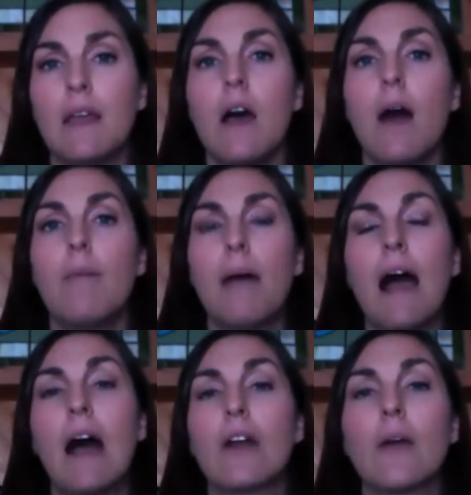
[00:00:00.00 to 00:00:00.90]
about
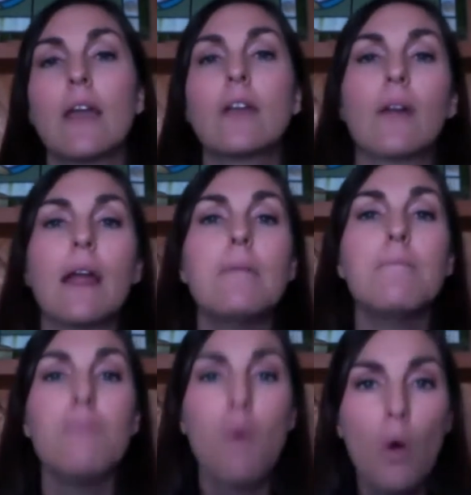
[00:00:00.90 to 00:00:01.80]
how do I create
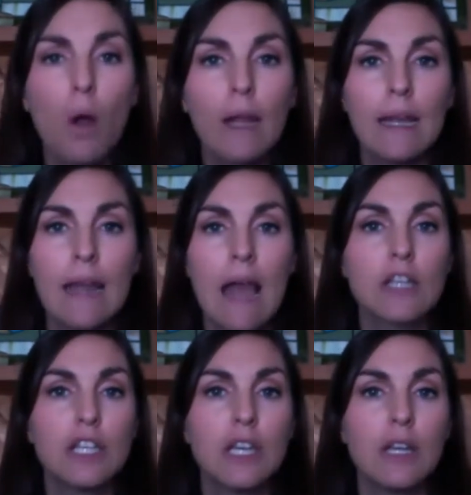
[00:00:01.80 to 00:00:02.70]
more
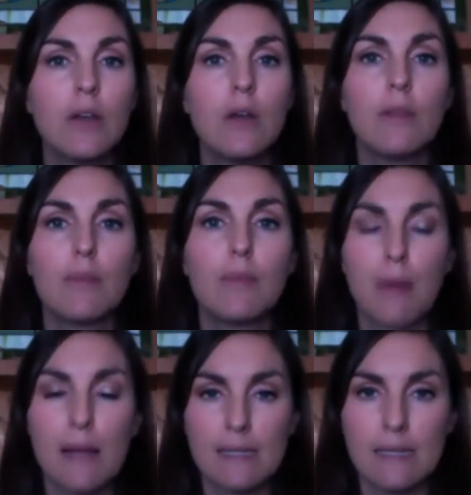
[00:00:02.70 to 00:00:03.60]
connection with
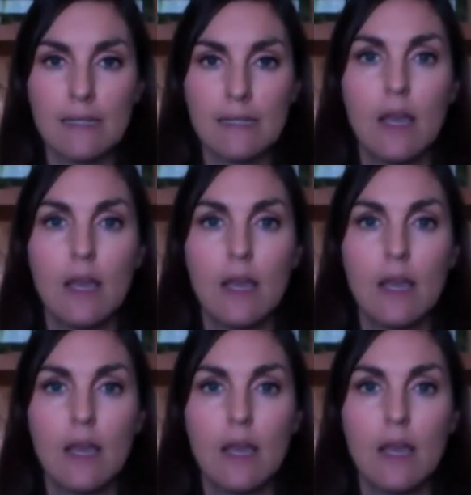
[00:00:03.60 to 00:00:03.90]
presence,